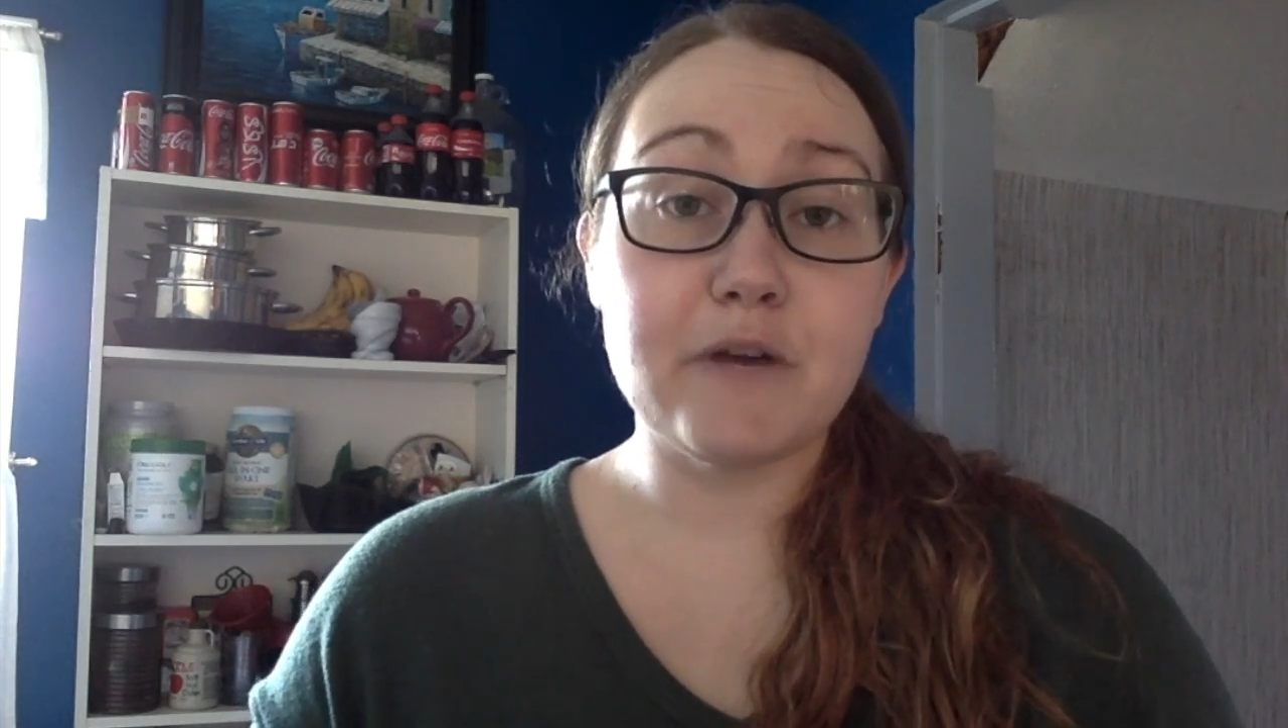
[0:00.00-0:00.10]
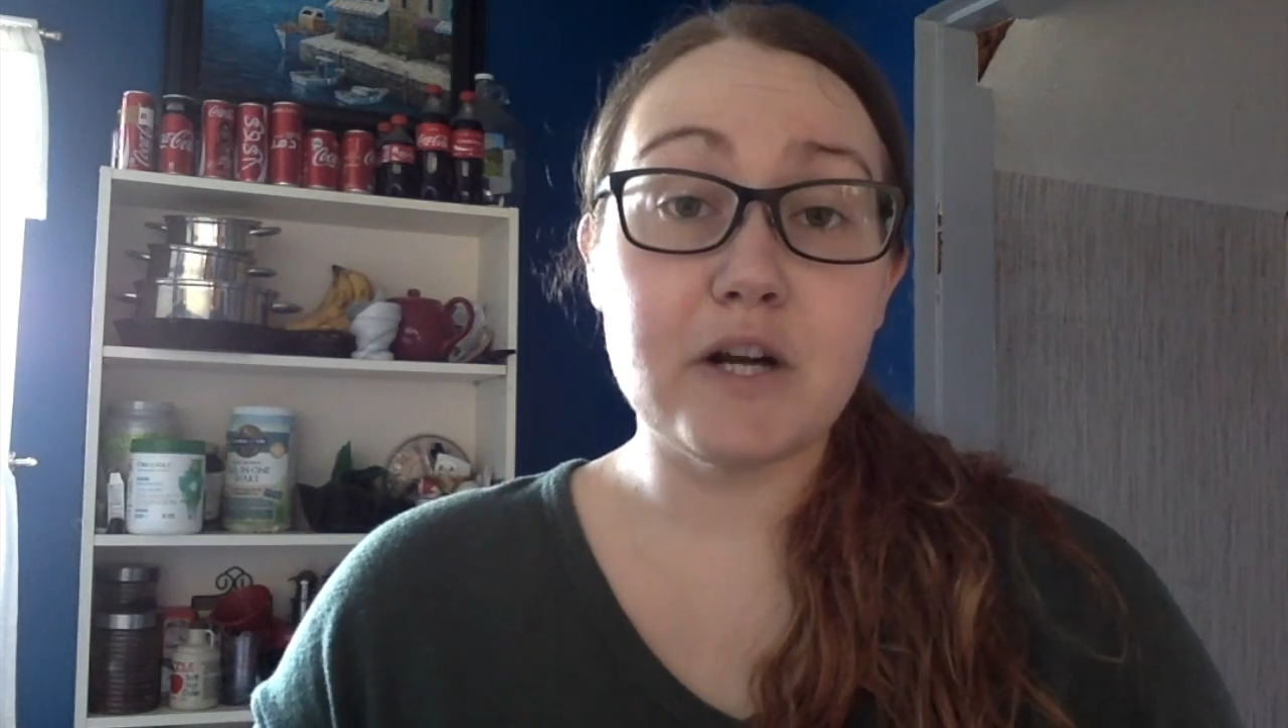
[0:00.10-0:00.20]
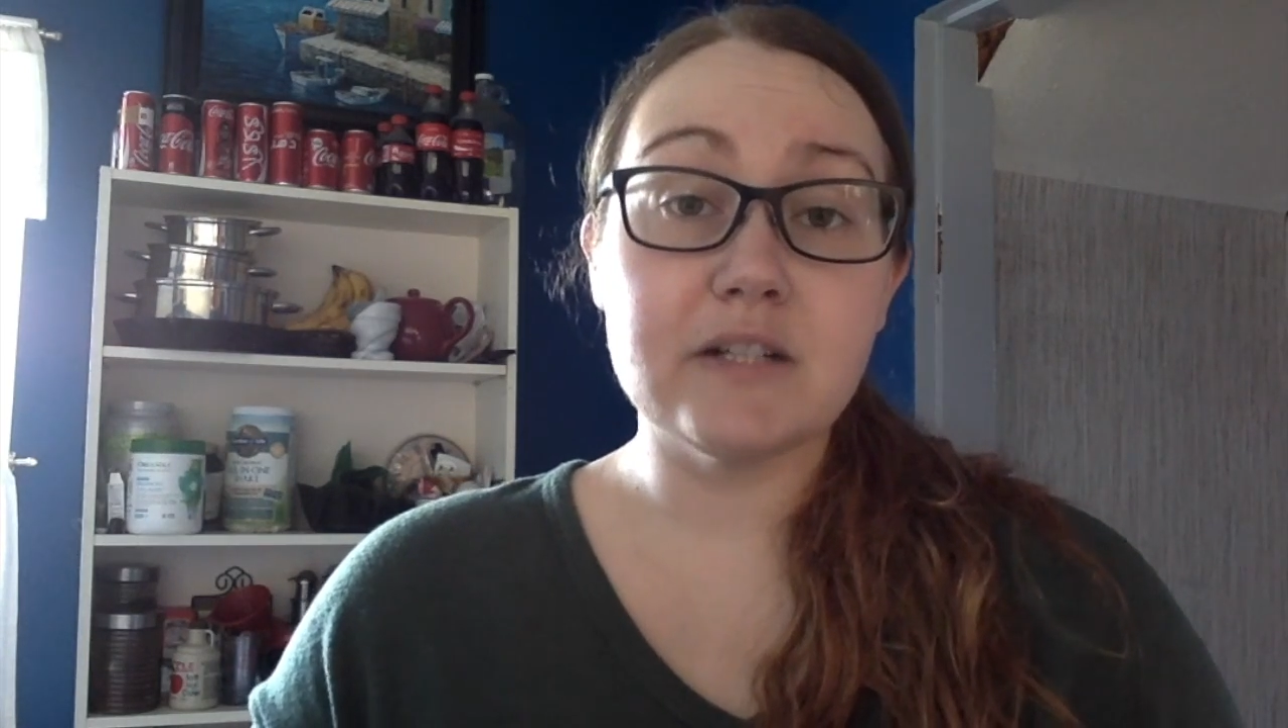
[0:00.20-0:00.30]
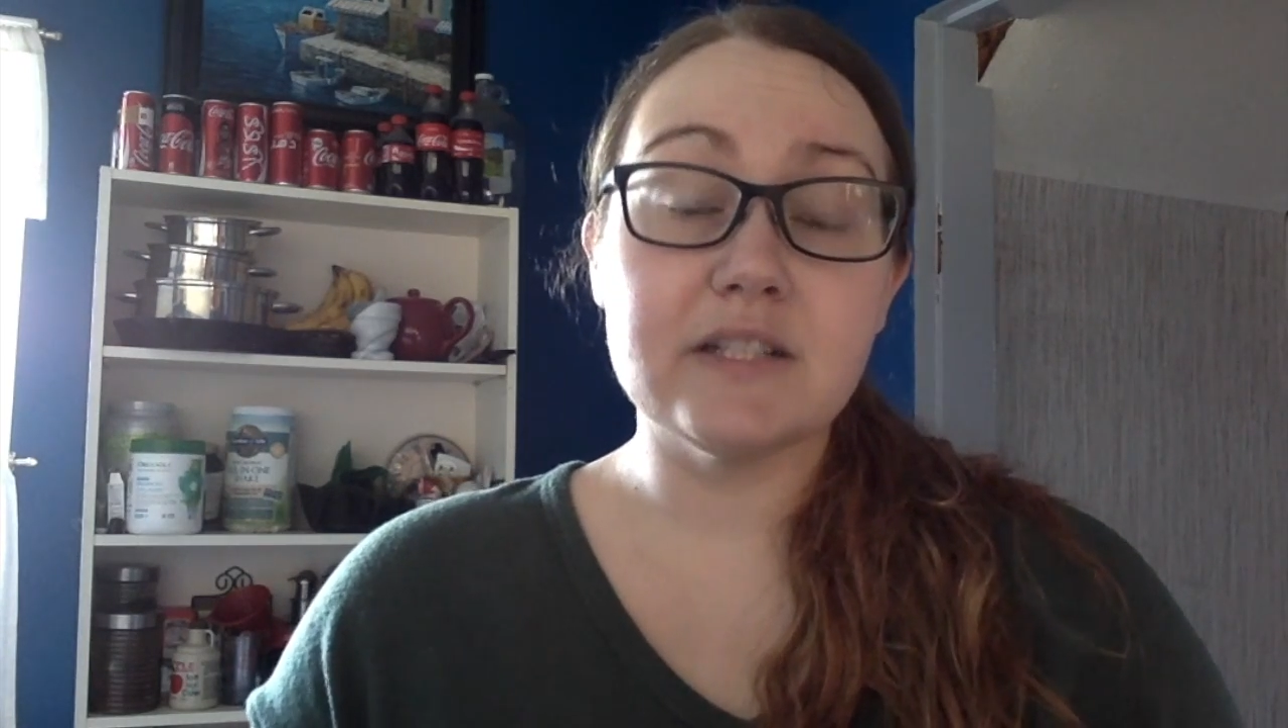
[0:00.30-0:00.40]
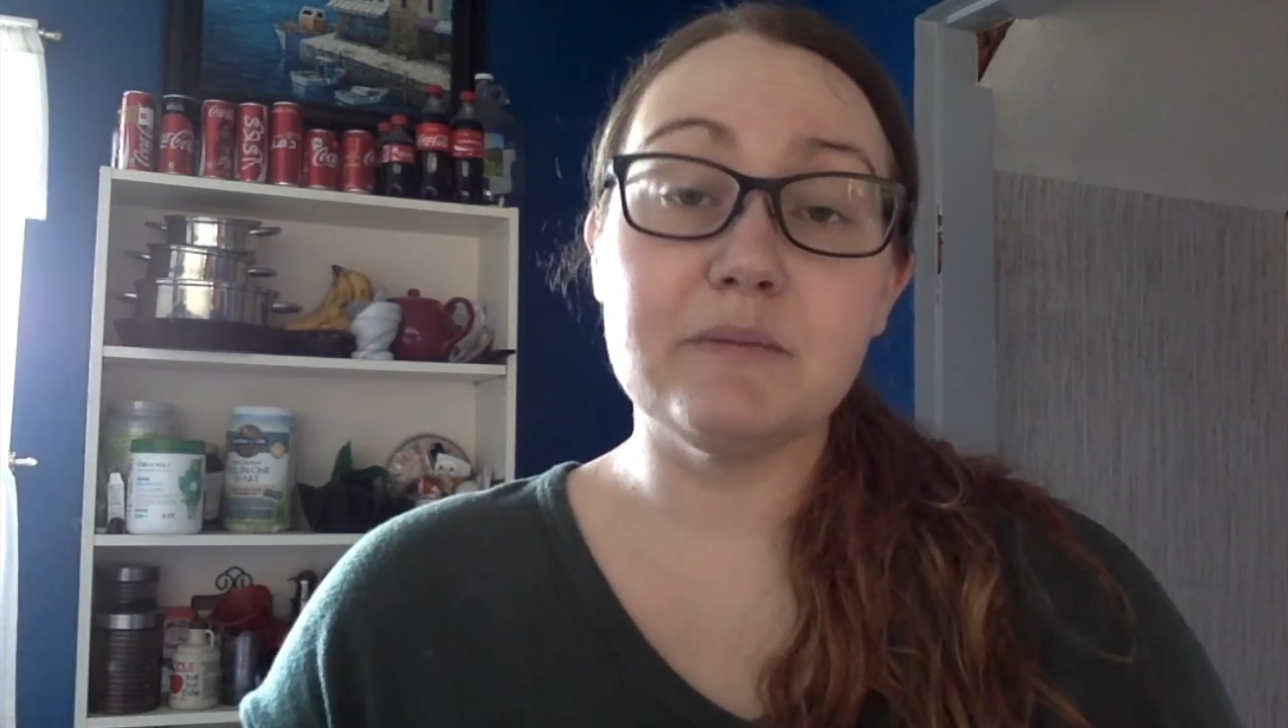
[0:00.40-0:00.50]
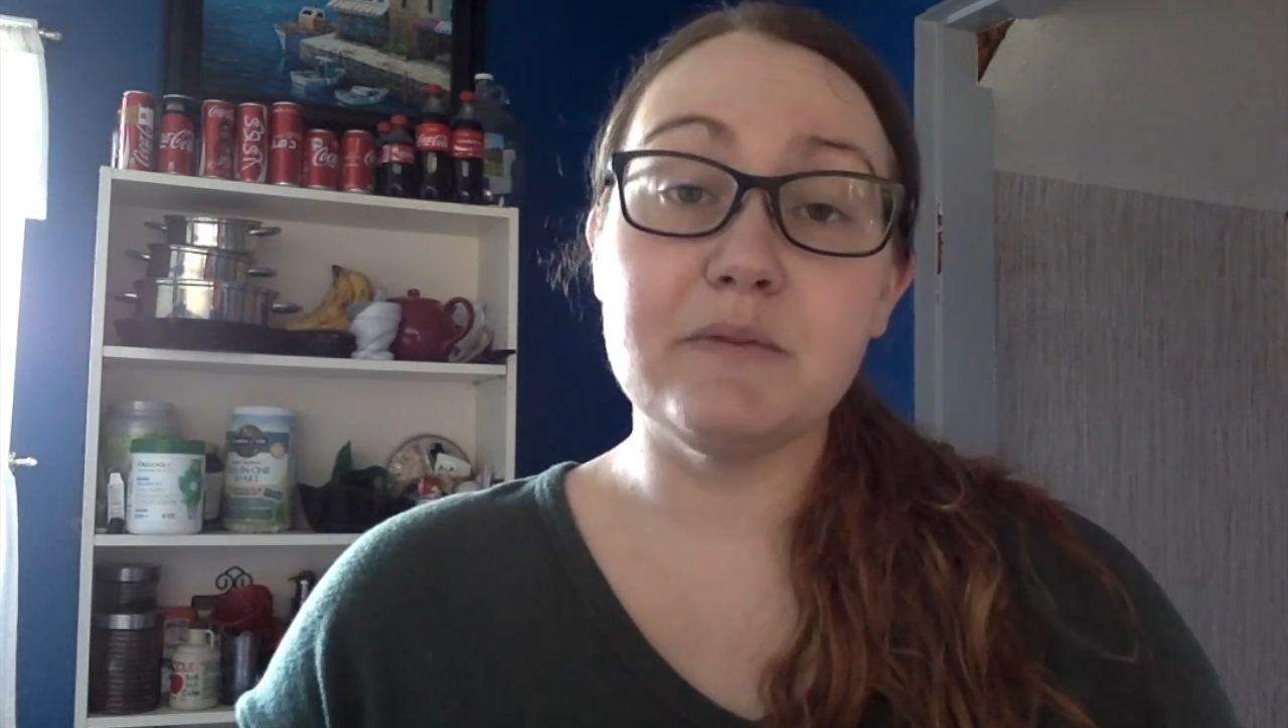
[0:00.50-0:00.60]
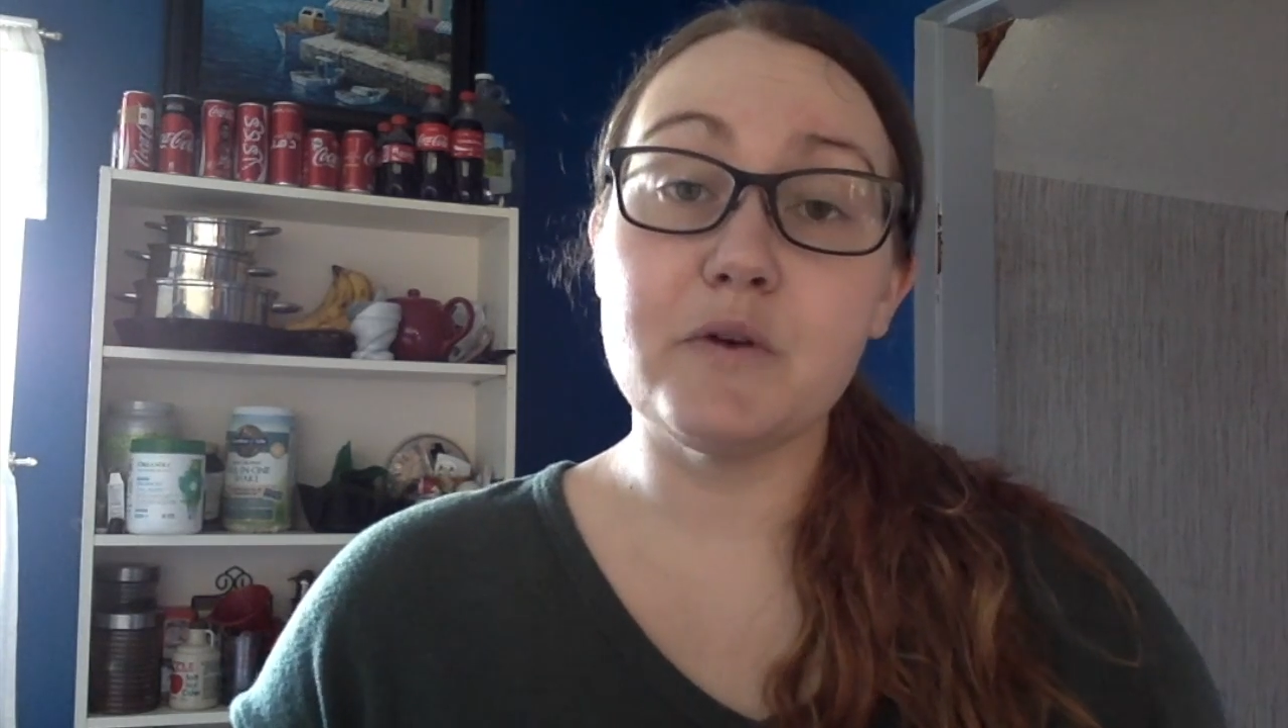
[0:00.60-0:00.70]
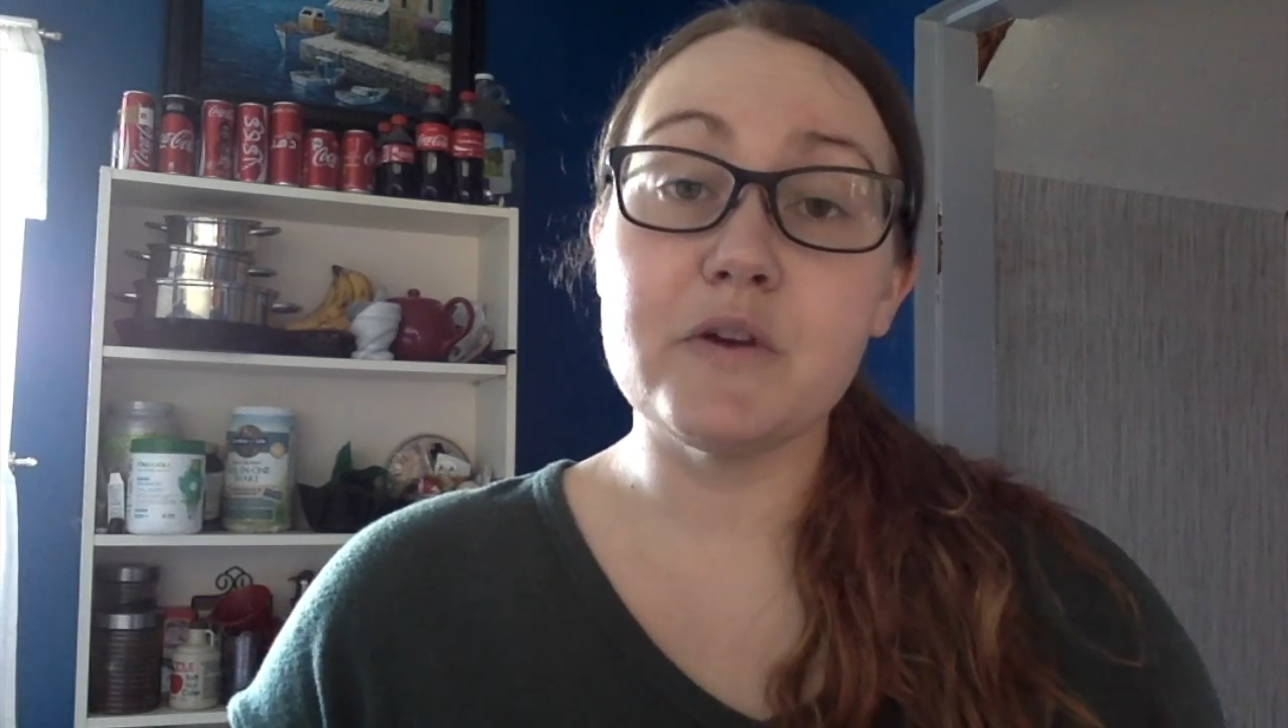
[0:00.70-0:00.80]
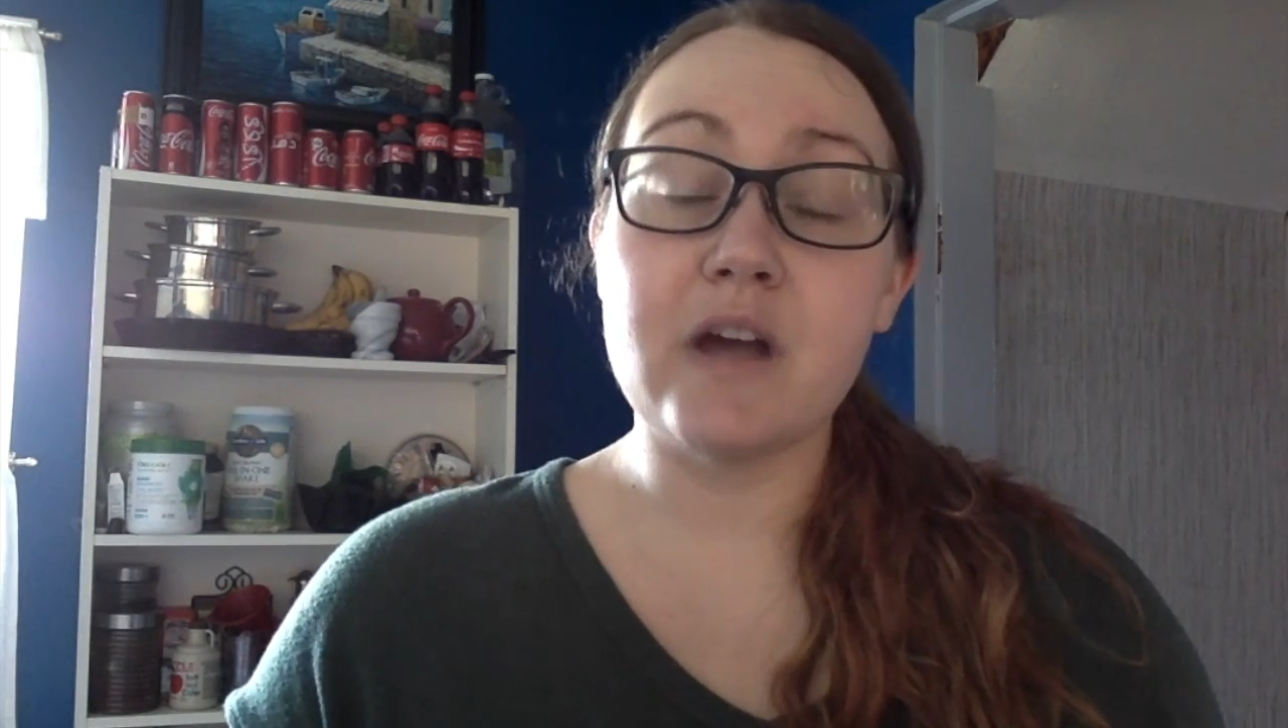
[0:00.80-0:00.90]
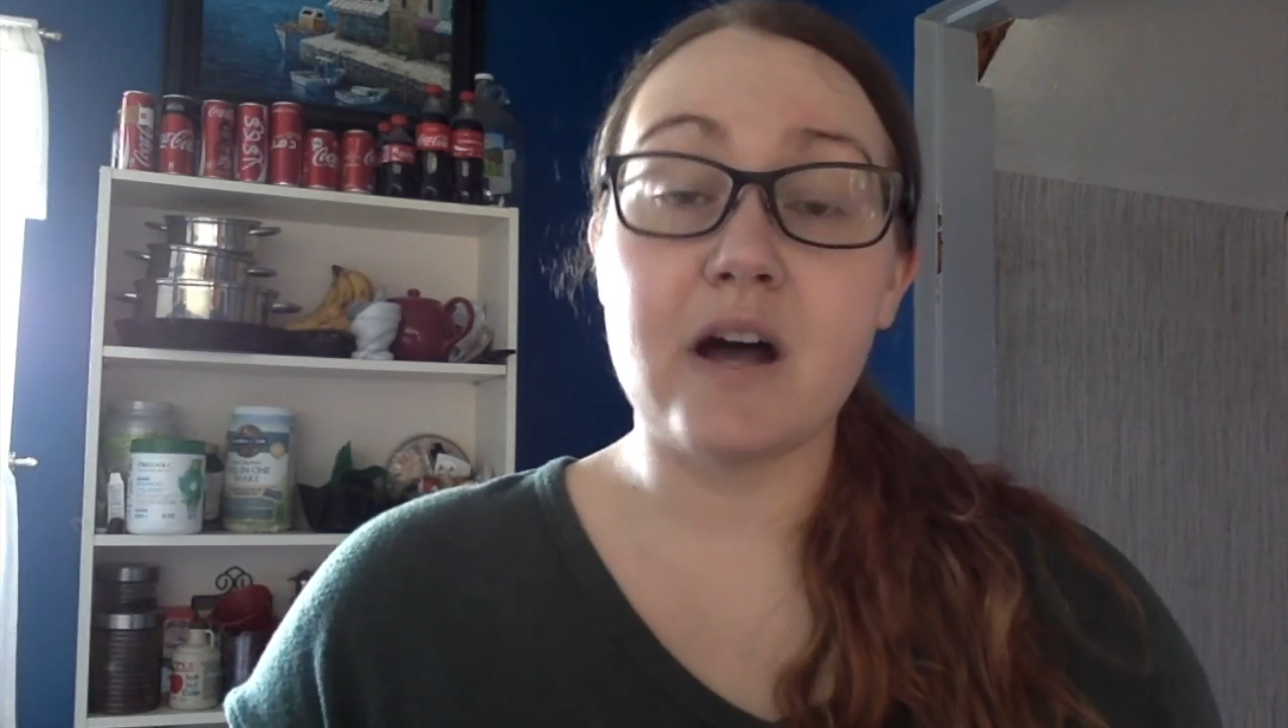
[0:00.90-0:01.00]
first before the